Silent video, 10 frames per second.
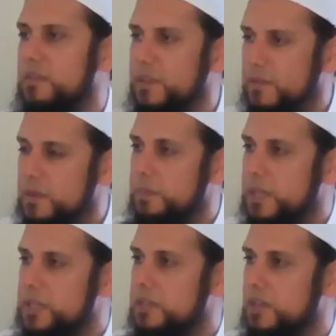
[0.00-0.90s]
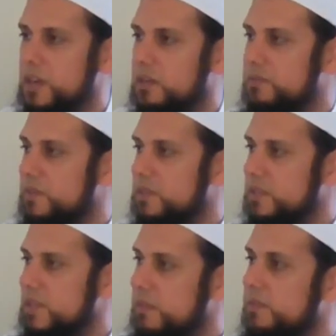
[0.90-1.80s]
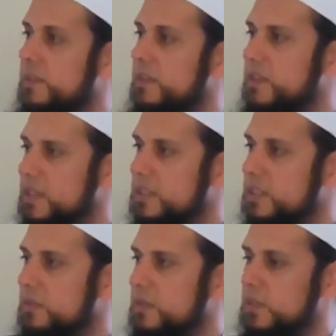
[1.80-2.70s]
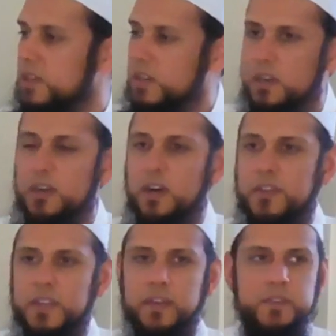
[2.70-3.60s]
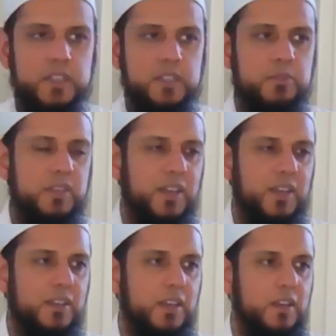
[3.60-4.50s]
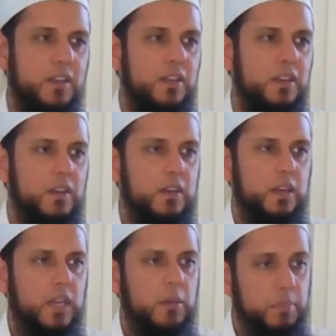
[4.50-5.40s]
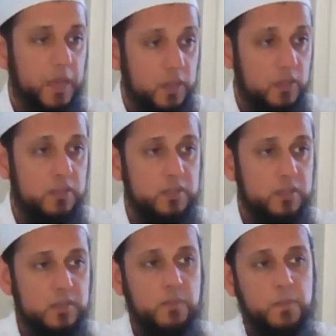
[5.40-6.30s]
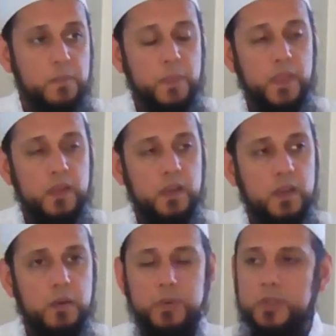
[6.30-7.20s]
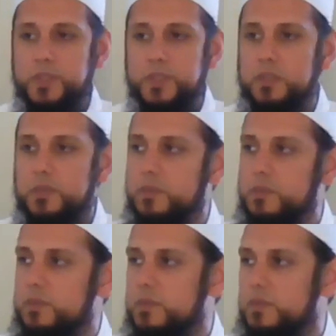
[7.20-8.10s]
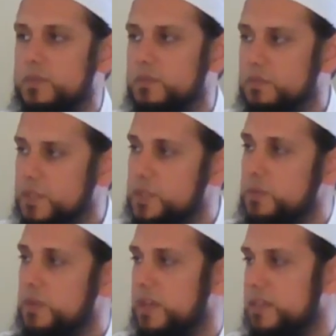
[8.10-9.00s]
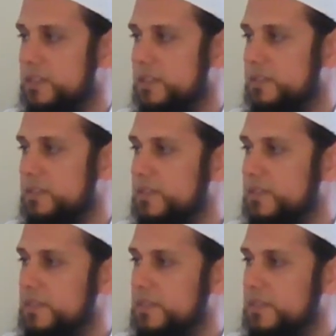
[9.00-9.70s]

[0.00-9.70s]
very vivid picture of some of the things that will occur on the Day of Judgment, and they compel a person to visualize it.